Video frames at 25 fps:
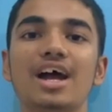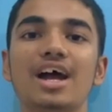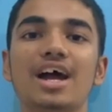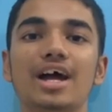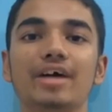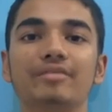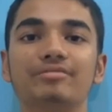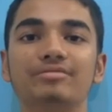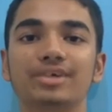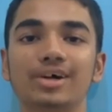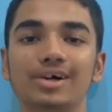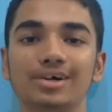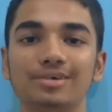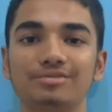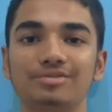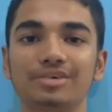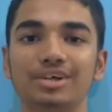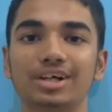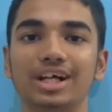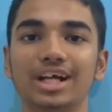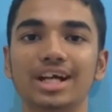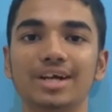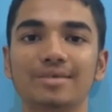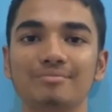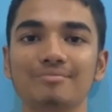If not for
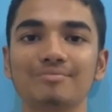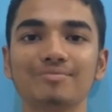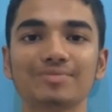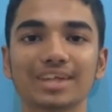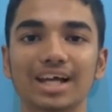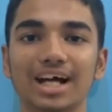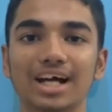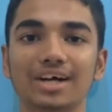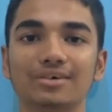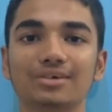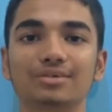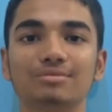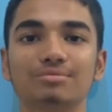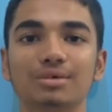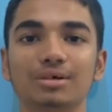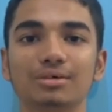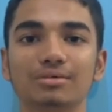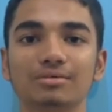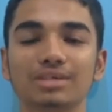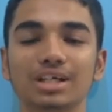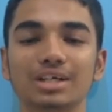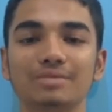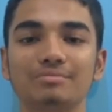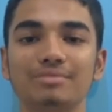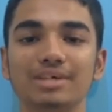him, I would
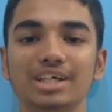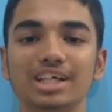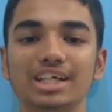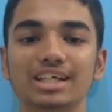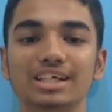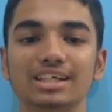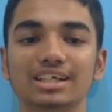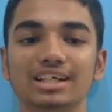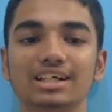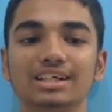probably be